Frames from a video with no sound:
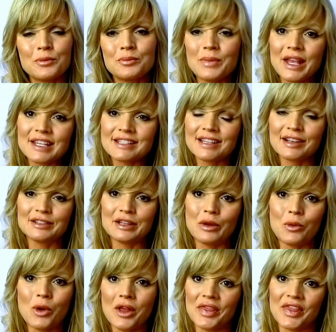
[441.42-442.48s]
basically
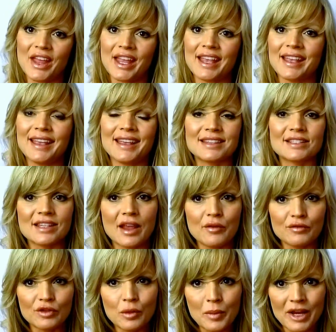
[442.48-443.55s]
one thing. It's
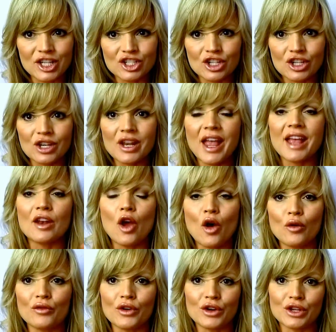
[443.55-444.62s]
inflammation and
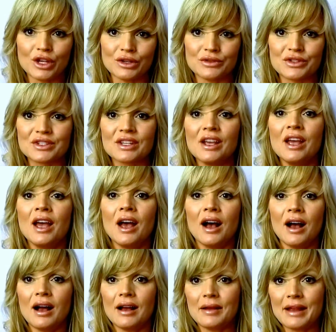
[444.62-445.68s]
overuse.
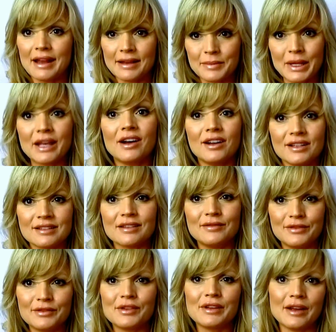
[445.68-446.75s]
Because
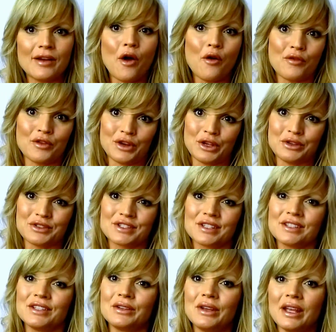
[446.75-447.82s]
of overuse,
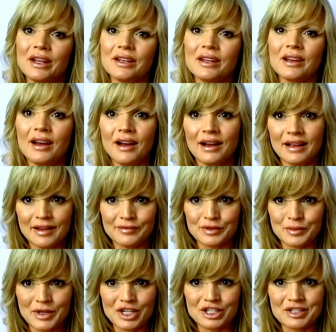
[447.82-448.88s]
you get
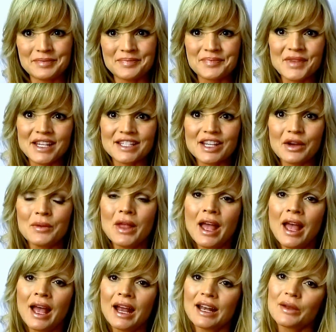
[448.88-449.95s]
inflammation. So
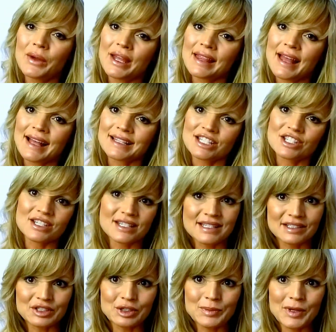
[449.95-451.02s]
anyway, that's just
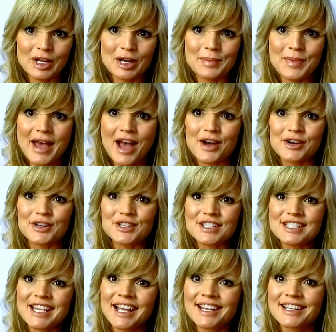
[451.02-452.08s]
a little bit
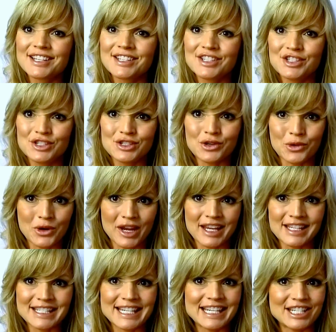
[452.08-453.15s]
about
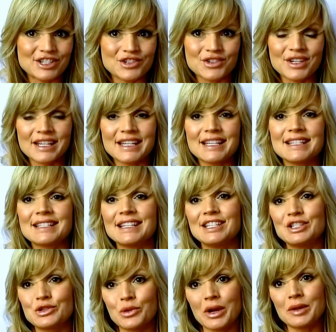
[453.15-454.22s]
joint injuries
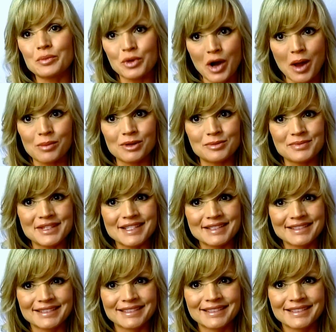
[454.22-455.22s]
and joint problems.